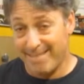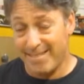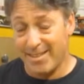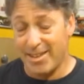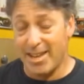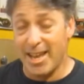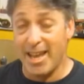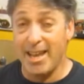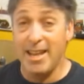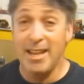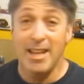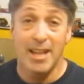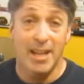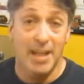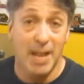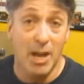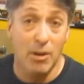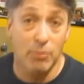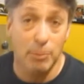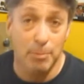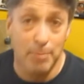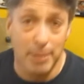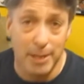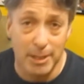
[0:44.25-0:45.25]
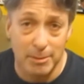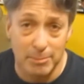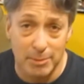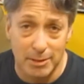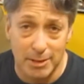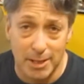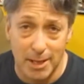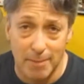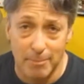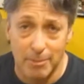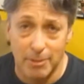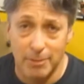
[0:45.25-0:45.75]
Okay, now we pick up
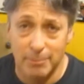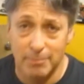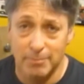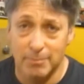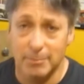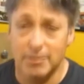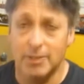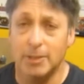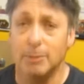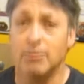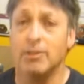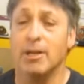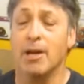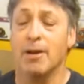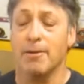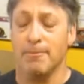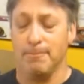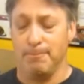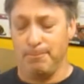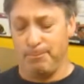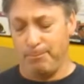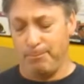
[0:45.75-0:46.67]
the tempo. Here we go.